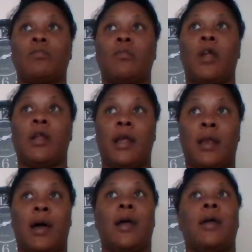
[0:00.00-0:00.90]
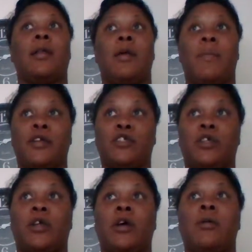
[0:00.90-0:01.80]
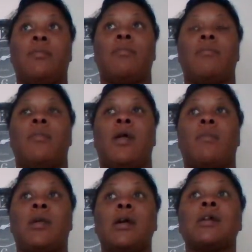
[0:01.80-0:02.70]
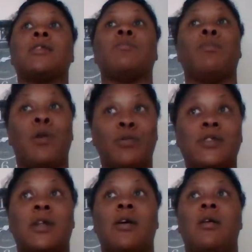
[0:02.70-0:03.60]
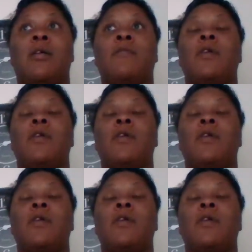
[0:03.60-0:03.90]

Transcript: And they lie and they make shit up. And because most of